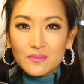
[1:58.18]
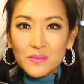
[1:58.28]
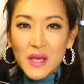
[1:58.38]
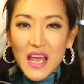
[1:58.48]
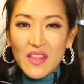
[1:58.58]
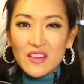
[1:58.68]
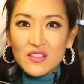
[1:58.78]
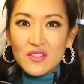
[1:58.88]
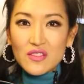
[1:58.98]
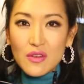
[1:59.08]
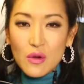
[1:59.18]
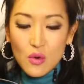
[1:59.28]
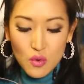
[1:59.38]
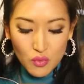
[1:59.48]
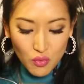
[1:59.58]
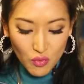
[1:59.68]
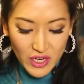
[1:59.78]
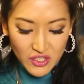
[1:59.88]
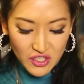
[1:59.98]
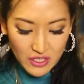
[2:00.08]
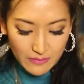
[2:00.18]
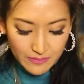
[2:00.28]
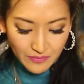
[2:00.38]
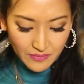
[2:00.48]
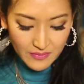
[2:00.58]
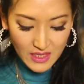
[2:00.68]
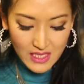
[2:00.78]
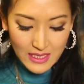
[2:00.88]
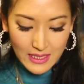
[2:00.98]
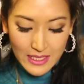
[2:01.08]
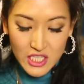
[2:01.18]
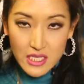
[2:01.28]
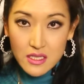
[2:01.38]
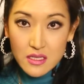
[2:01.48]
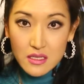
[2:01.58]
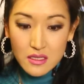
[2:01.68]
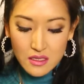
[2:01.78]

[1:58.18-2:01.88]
Man, that is so rich and delicious.